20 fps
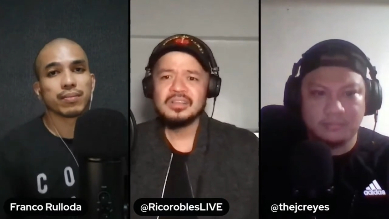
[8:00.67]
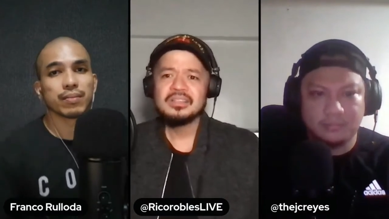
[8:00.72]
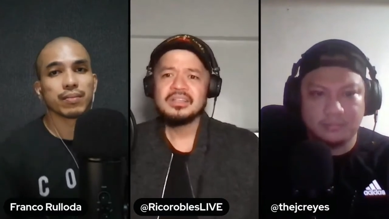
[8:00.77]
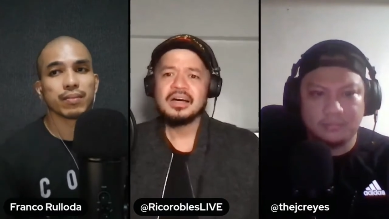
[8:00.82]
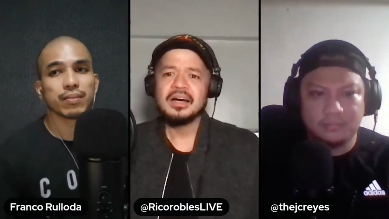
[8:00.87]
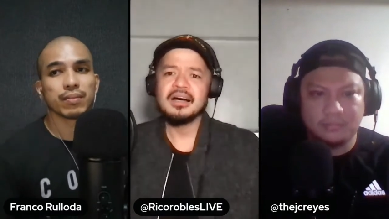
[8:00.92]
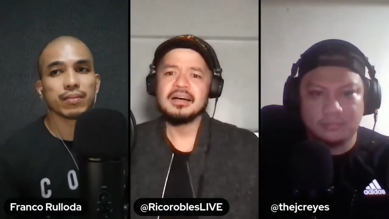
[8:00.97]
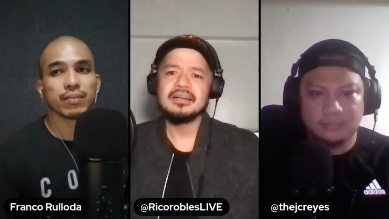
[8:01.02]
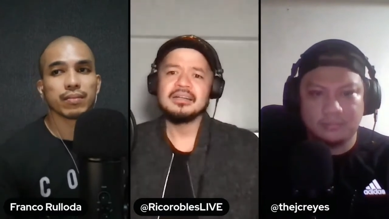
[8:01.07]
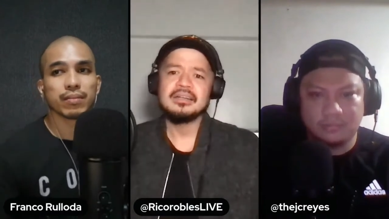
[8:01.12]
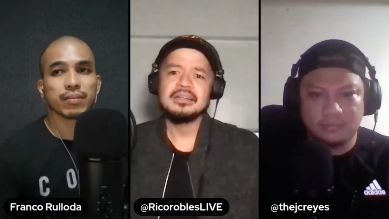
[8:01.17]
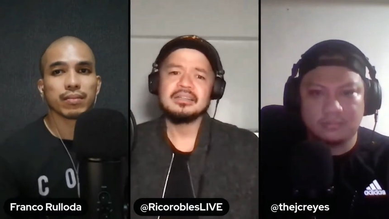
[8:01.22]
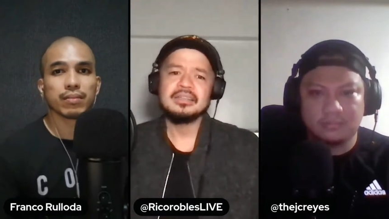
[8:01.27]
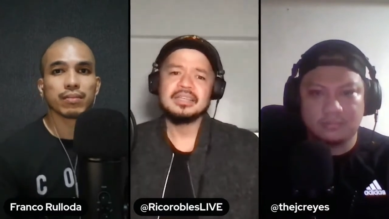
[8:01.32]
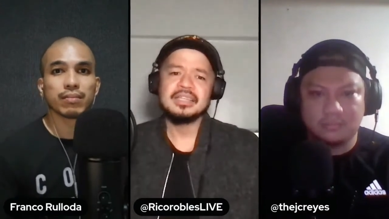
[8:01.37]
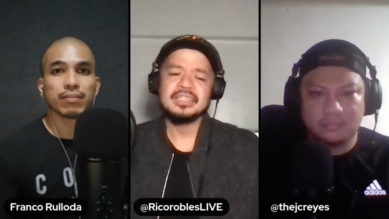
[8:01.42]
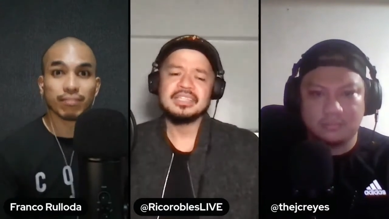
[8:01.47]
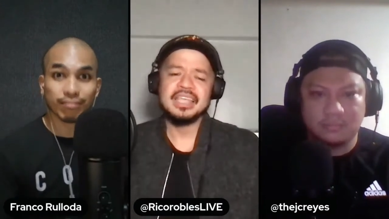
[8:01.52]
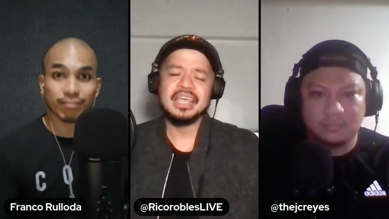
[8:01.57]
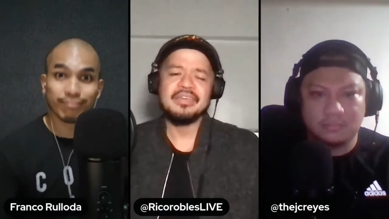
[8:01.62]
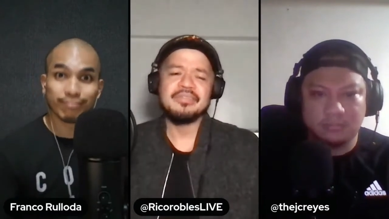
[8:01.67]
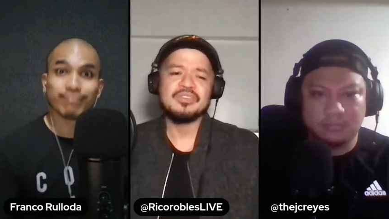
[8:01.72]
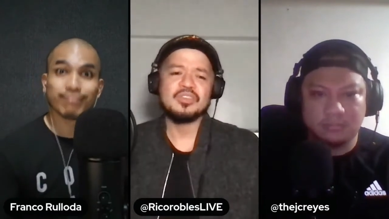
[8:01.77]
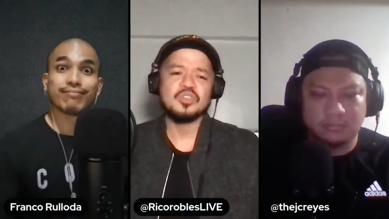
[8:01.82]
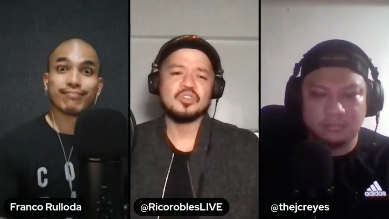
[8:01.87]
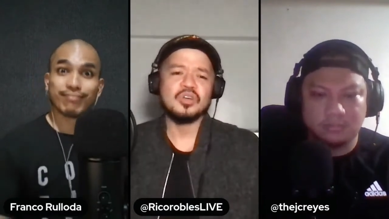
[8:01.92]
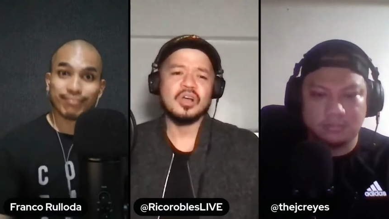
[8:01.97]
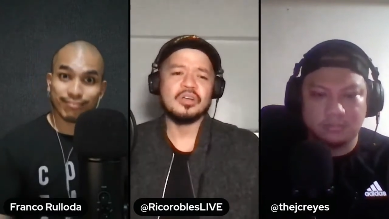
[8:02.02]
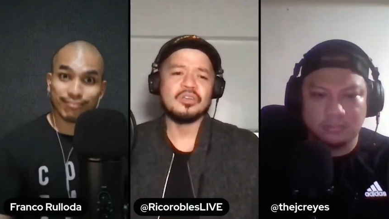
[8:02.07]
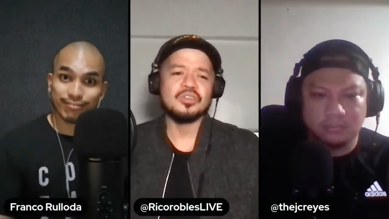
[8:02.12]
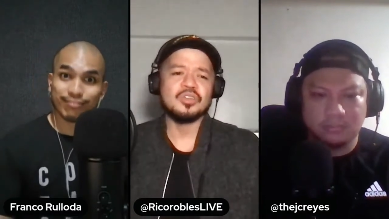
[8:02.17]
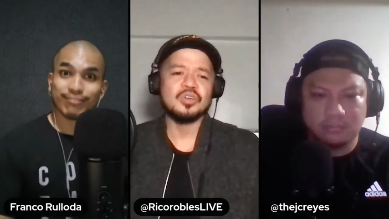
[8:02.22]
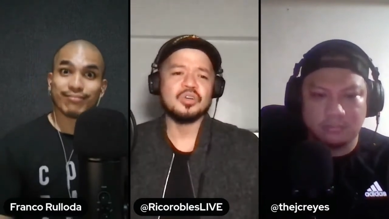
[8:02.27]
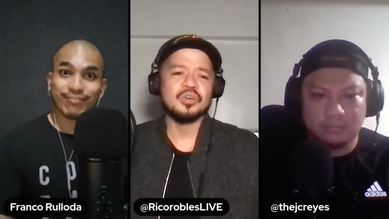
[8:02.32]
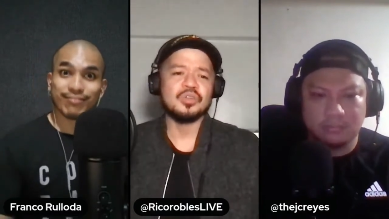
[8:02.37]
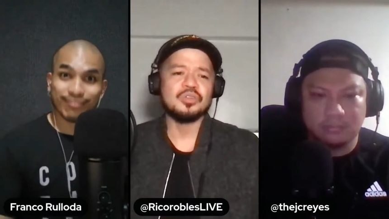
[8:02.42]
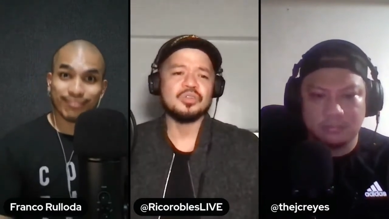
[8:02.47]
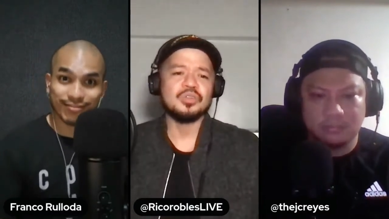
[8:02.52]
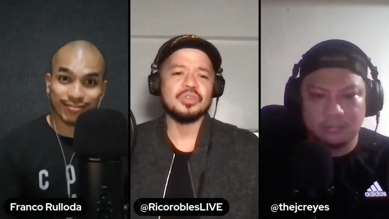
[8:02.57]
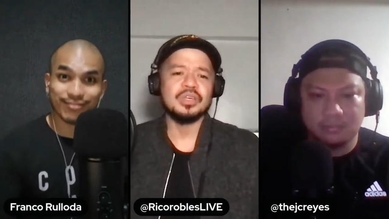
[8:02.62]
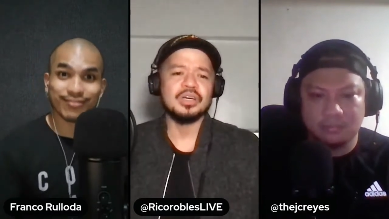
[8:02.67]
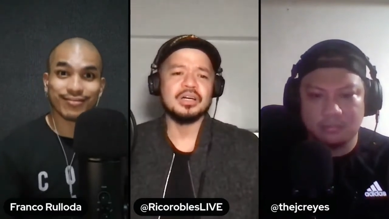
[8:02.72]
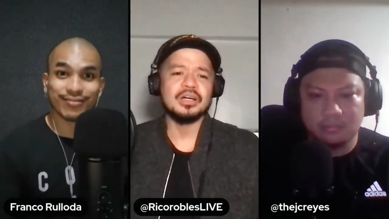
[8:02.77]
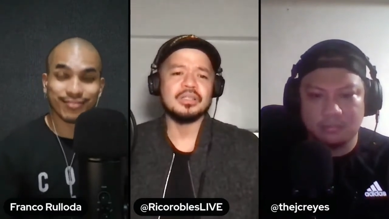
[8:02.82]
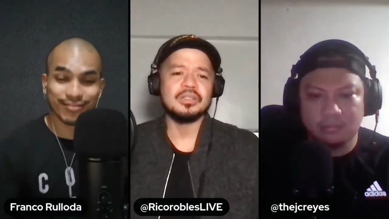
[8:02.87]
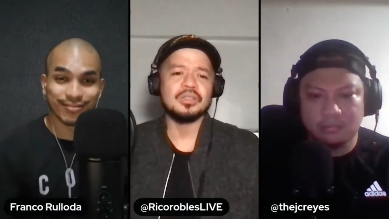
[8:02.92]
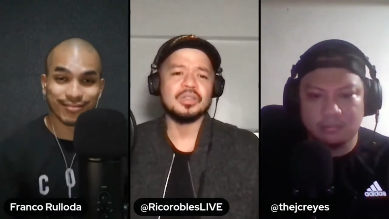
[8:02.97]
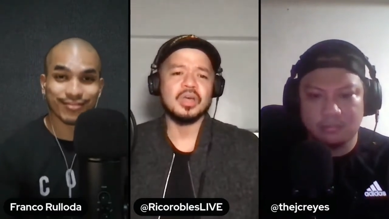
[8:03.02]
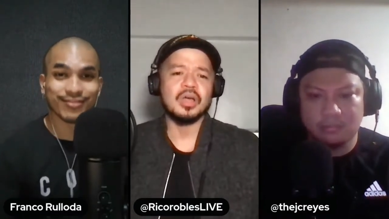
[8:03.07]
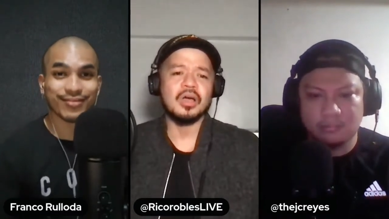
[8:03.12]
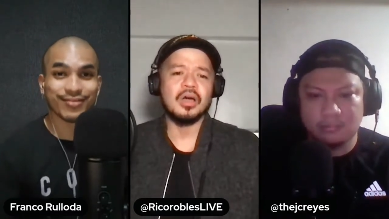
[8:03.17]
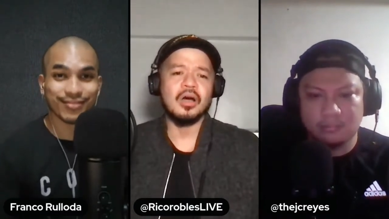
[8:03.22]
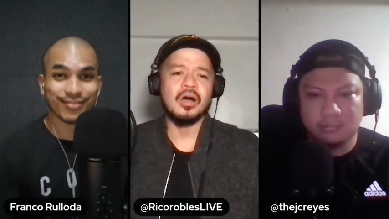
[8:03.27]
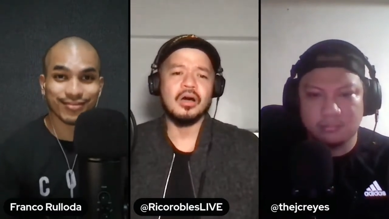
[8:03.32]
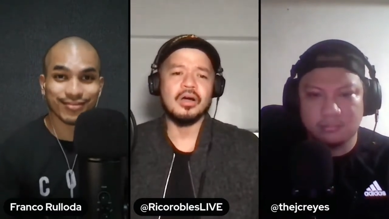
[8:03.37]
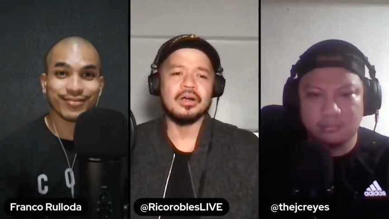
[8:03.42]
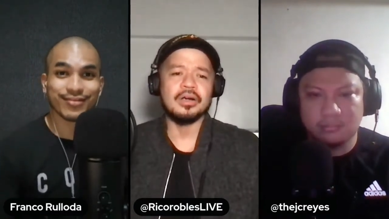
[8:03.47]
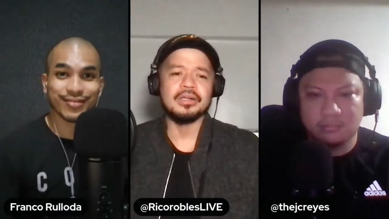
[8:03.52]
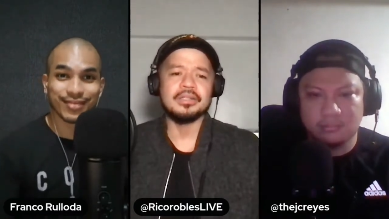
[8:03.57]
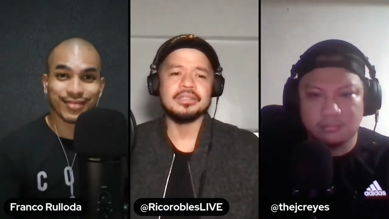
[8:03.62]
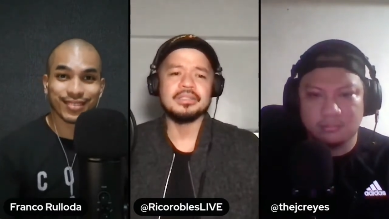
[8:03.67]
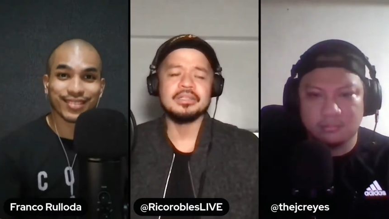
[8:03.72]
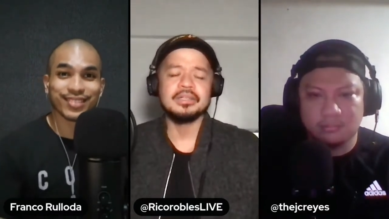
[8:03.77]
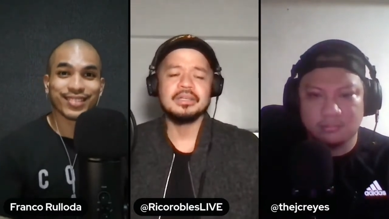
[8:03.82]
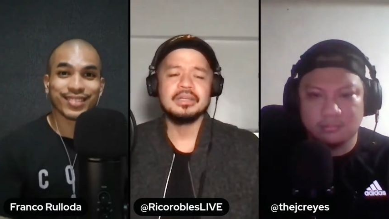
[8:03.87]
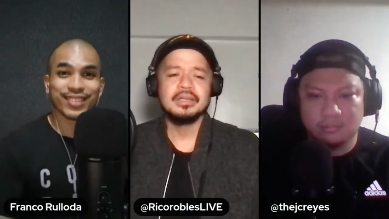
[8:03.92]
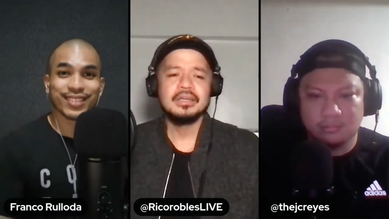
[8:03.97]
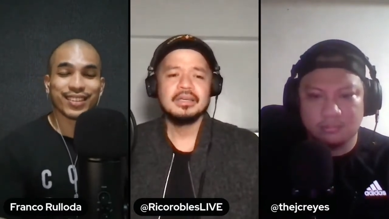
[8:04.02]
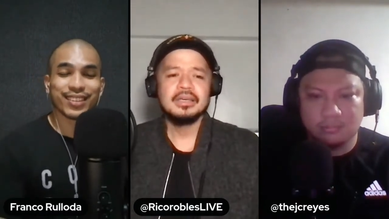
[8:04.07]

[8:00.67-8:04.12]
Speaker 1: Uh, it gave structure to the to the card.